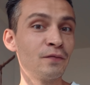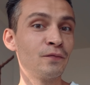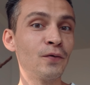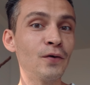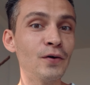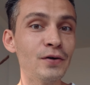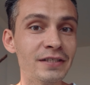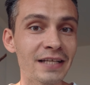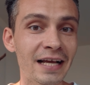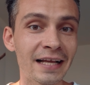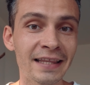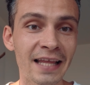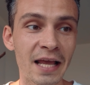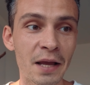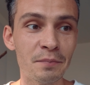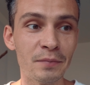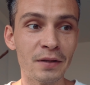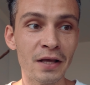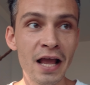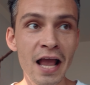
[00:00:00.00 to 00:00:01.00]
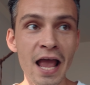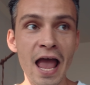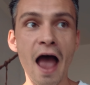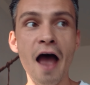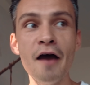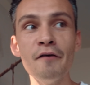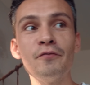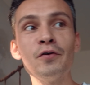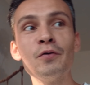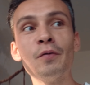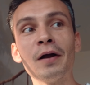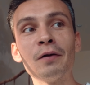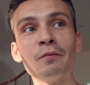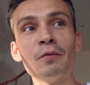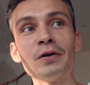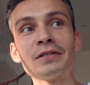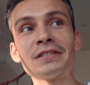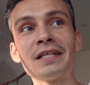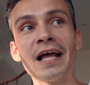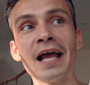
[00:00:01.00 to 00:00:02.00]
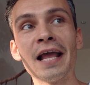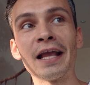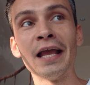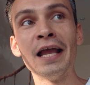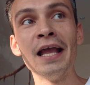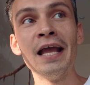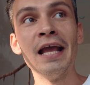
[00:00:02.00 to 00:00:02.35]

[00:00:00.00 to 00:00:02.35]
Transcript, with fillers: the first attempt, everyone was like,